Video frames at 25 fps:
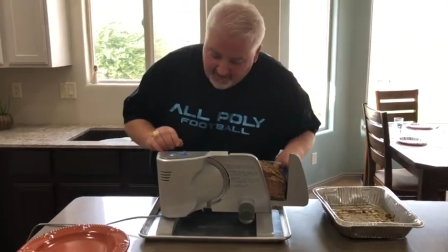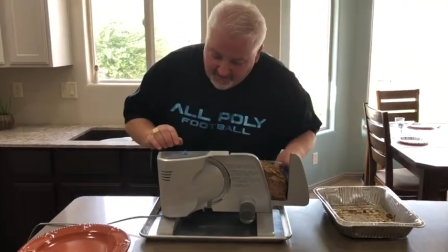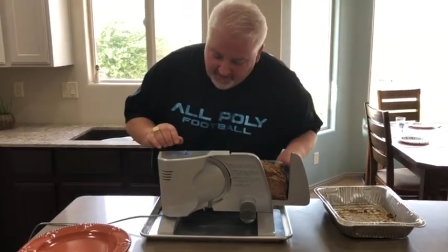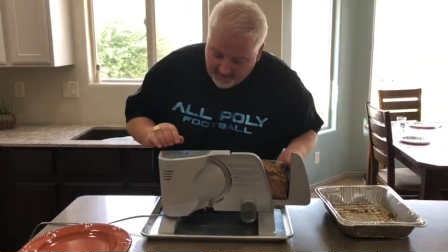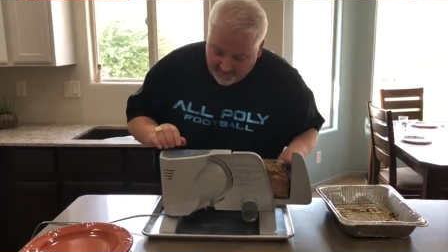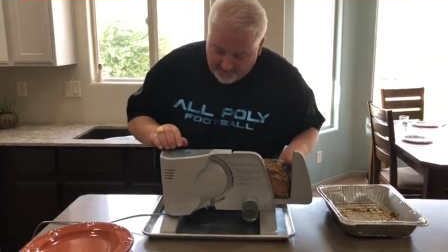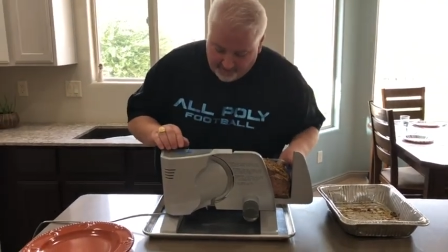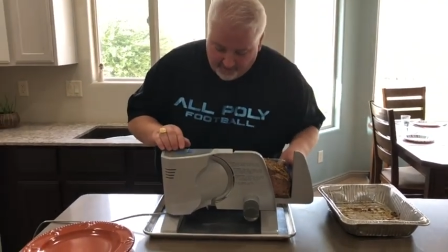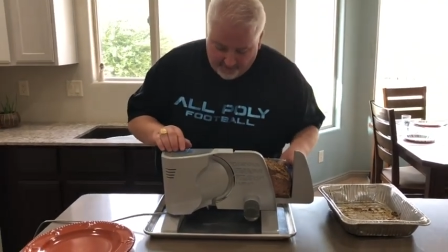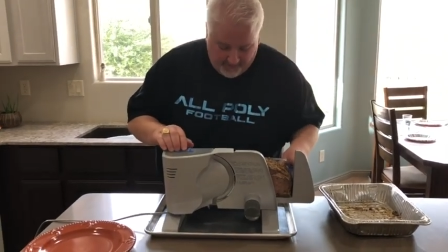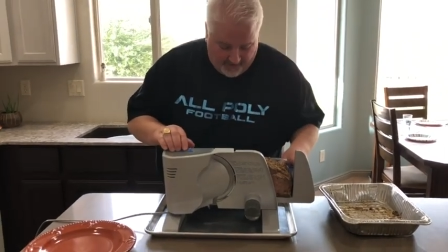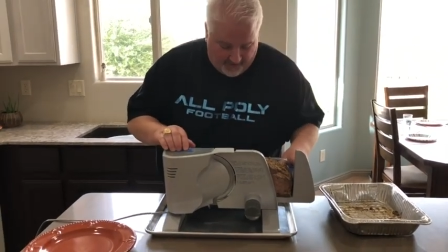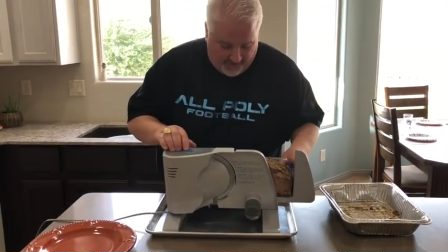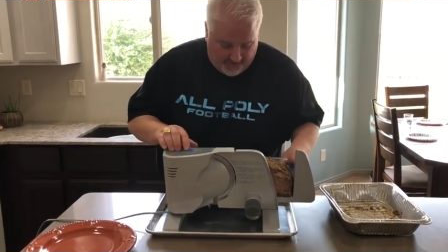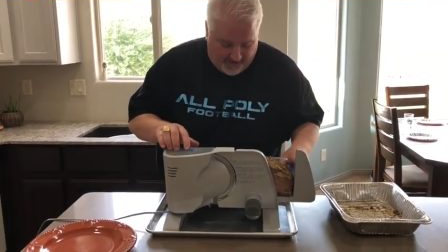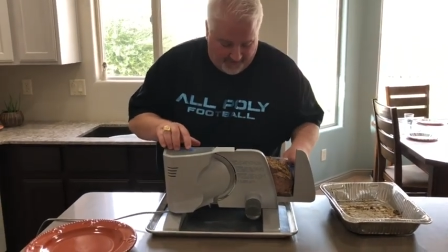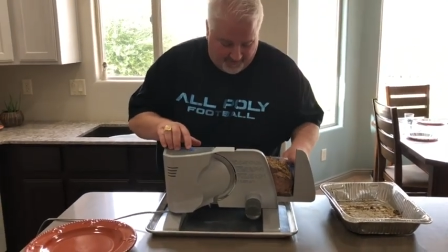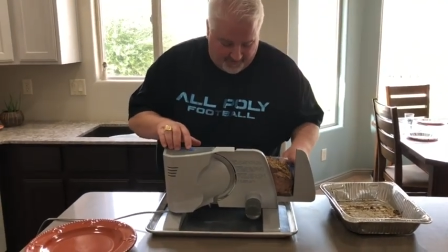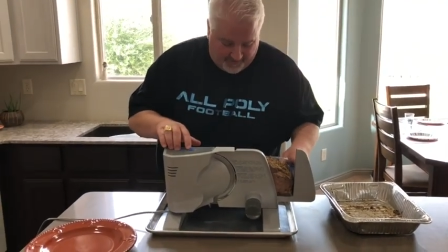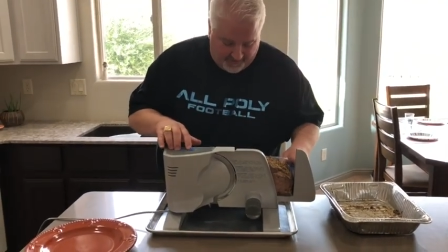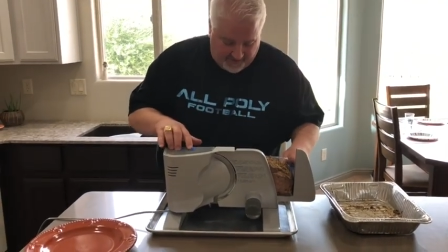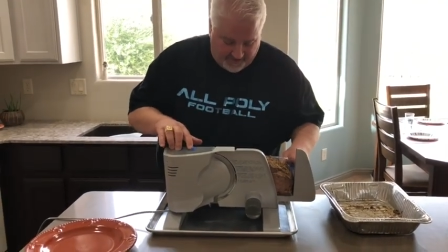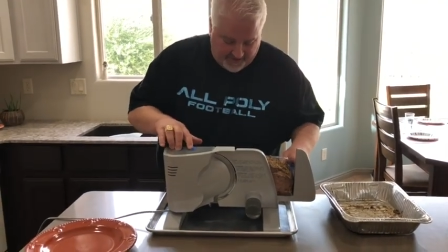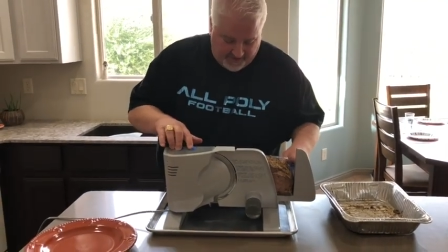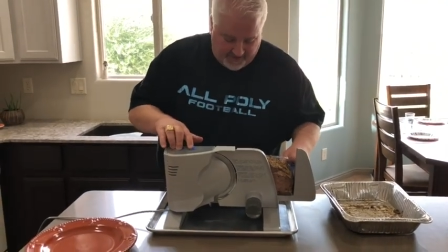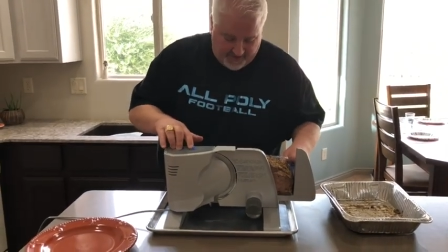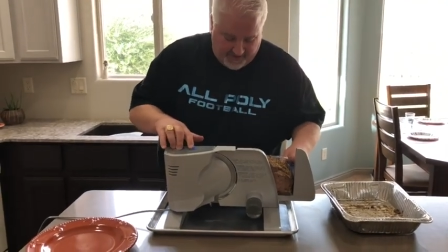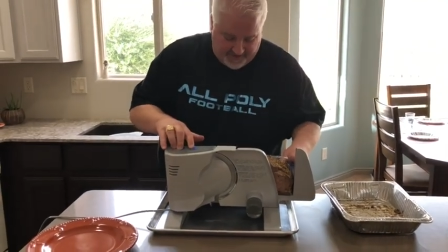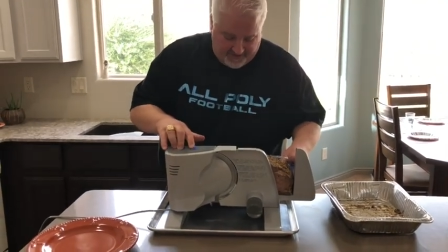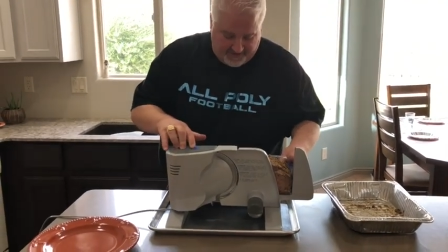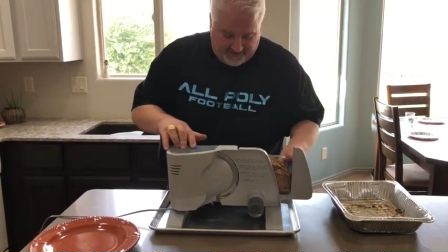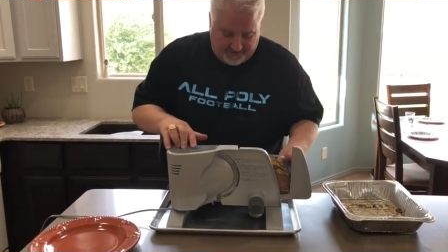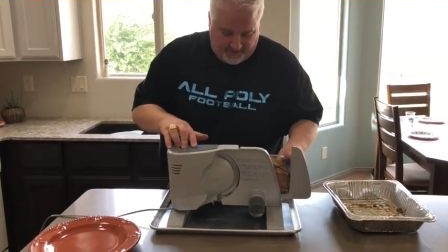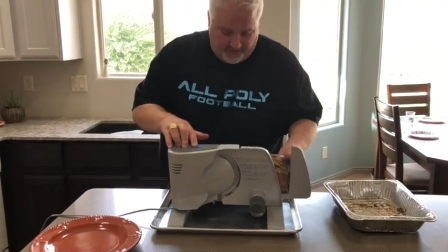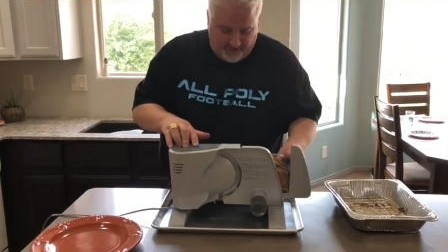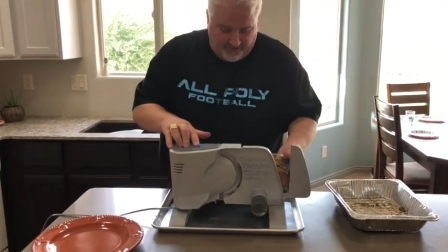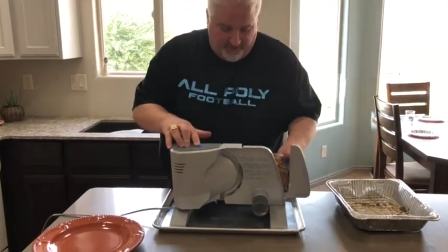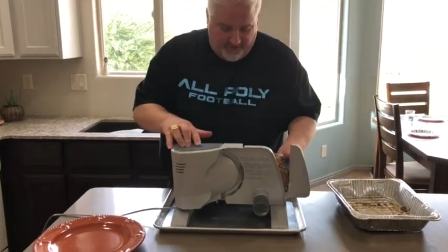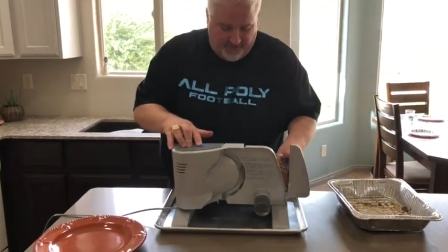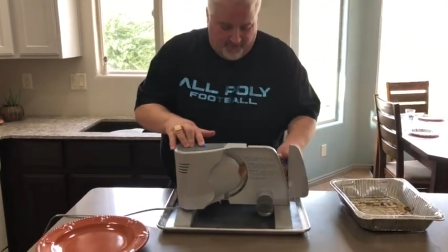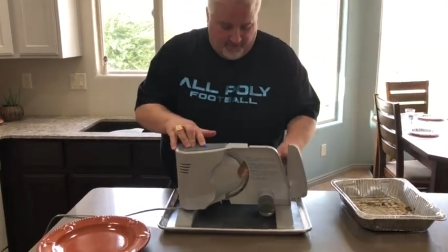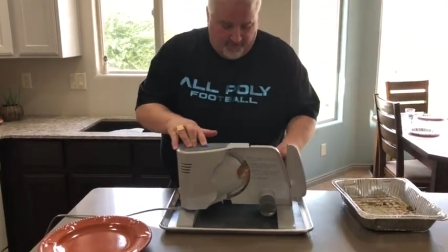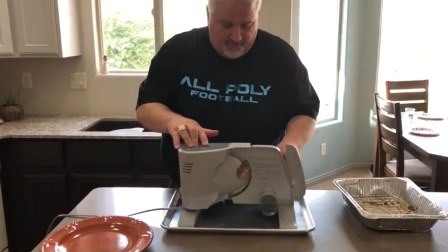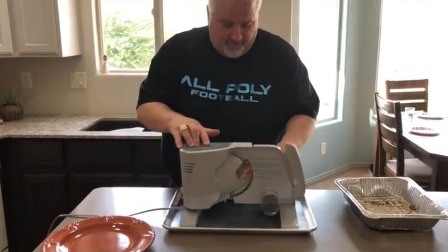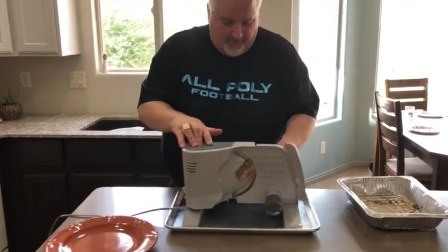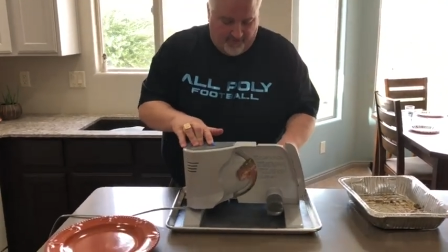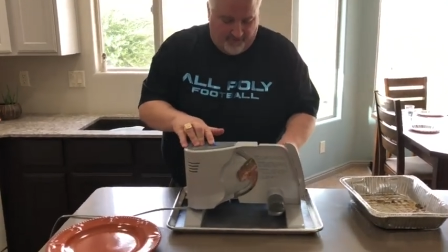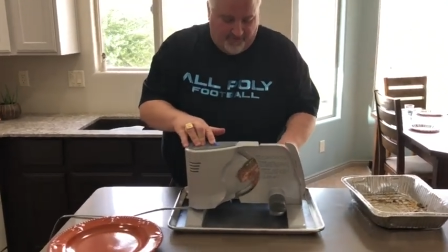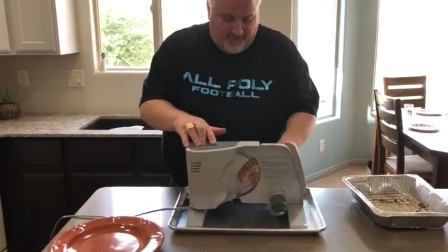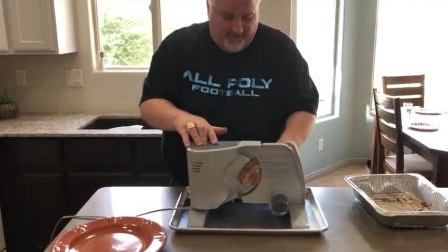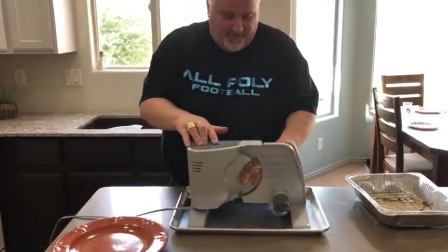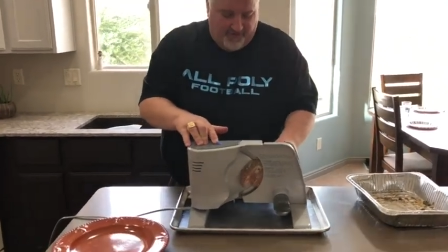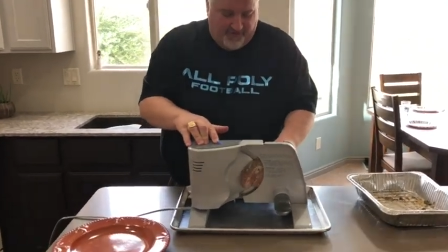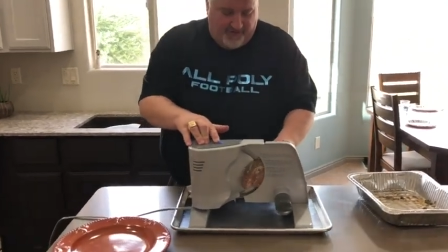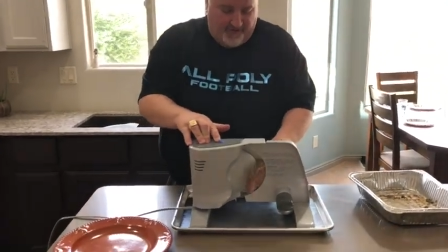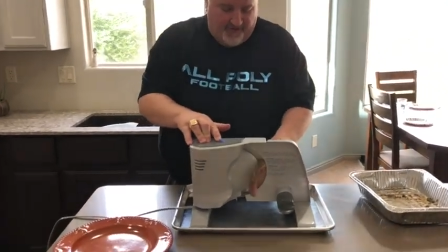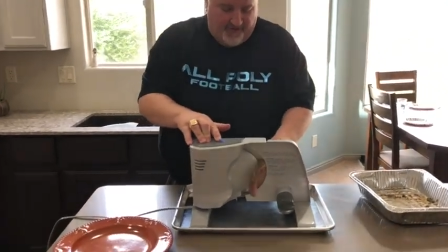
We might have to adjust a little bit, but we'll figure it